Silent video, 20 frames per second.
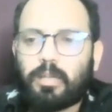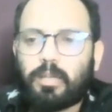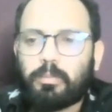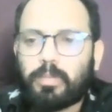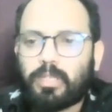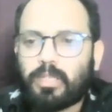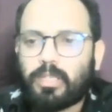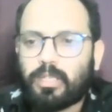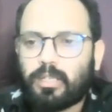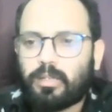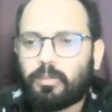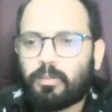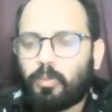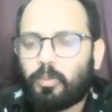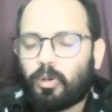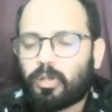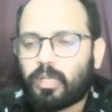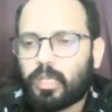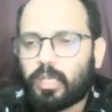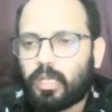coming here.
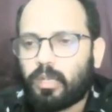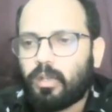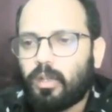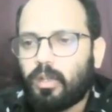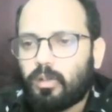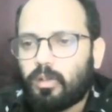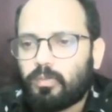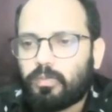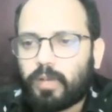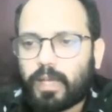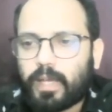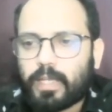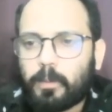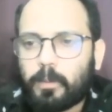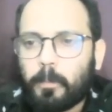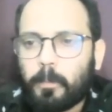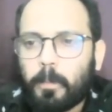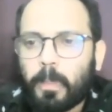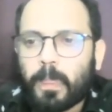Okay, fine.